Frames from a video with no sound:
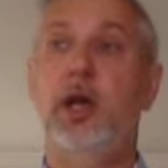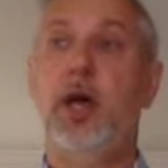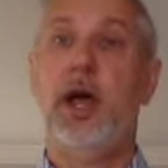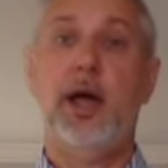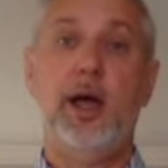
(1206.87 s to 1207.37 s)

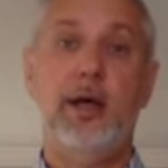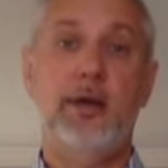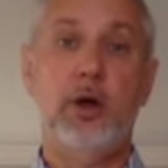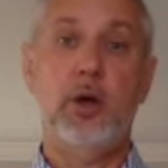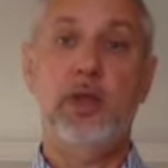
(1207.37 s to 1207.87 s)
I
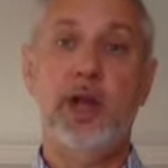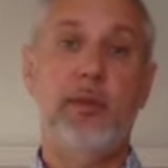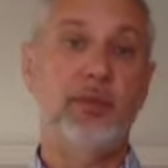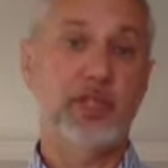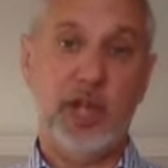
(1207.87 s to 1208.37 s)
know that
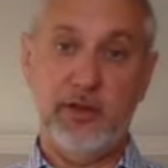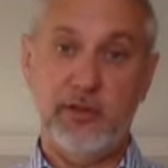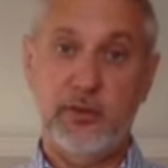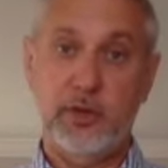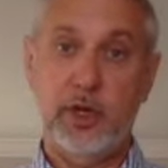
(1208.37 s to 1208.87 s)
I'm safe.
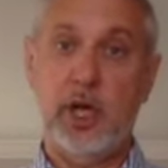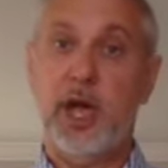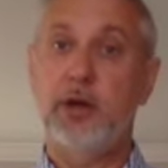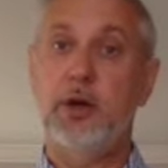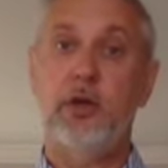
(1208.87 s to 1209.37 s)
I
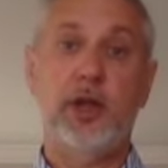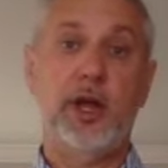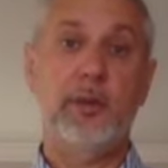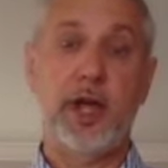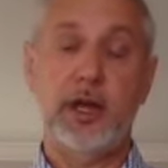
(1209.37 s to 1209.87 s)
know that
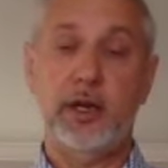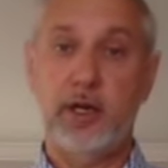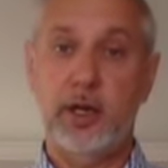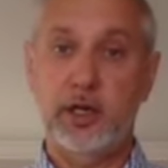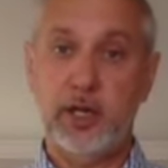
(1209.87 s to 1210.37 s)
I'm not
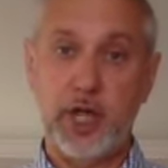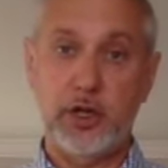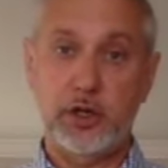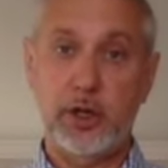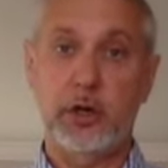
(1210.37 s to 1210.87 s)
in
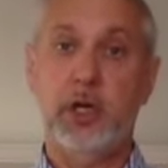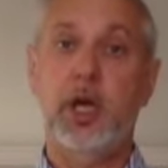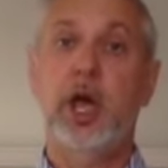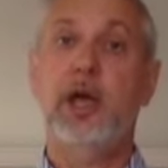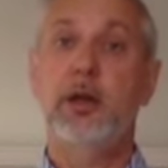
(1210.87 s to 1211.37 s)
danger.
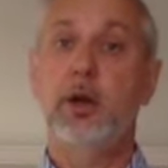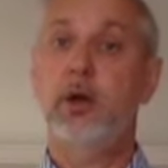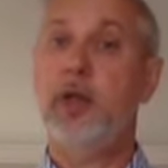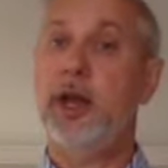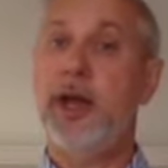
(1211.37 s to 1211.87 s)
I know
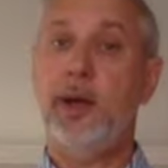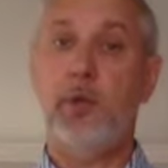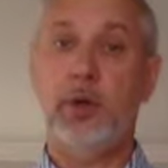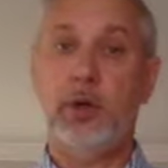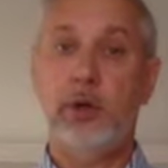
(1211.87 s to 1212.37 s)
that I
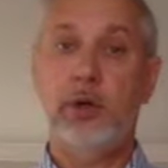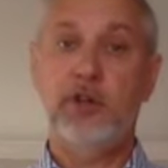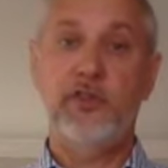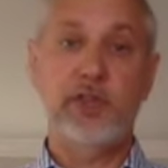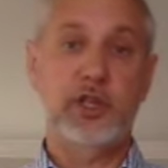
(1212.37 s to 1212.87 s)
will
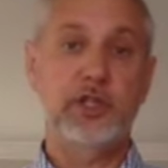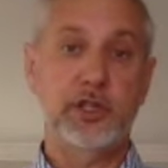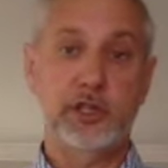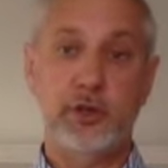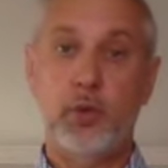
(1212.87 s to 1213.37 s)
finish
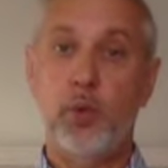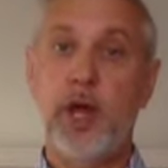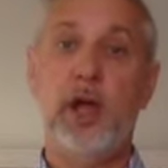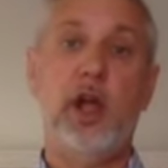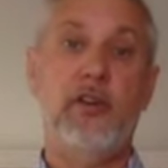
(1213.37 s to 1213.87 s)
this
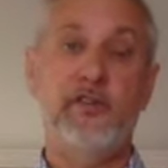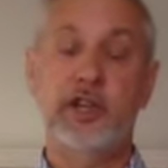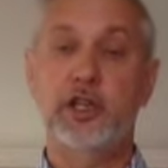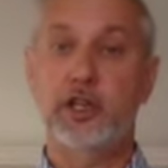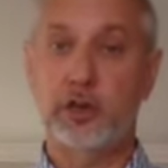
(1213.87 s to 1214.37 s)
well. I'll
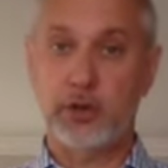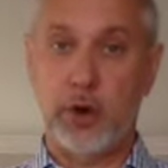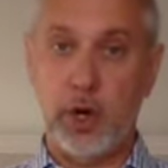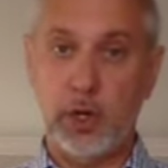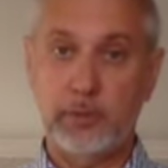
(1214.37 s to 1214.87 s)
finish it
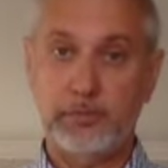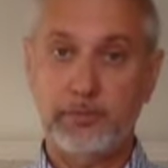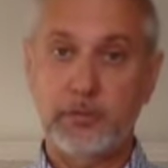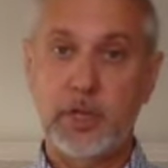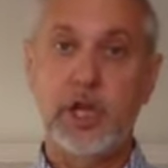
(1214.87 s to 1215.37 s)
strong.
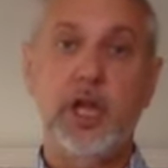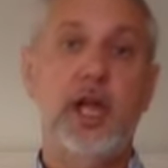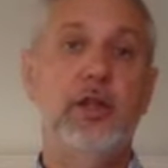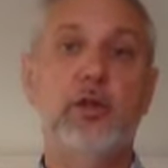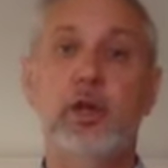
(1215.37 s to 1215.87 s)

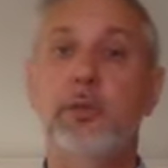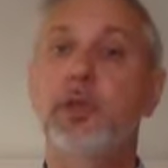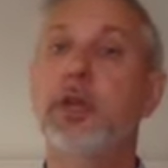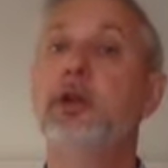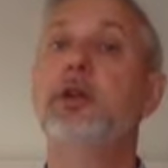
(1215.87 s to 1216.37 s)
And you can
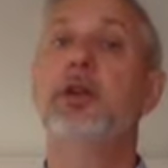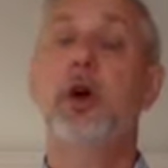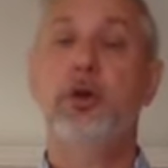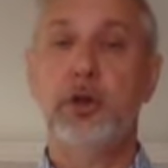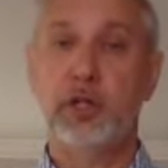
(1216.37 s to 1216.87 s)
then
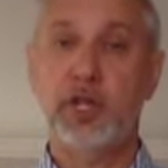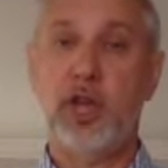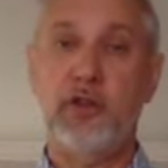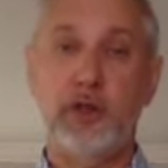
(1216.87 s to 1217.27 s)
coach yourself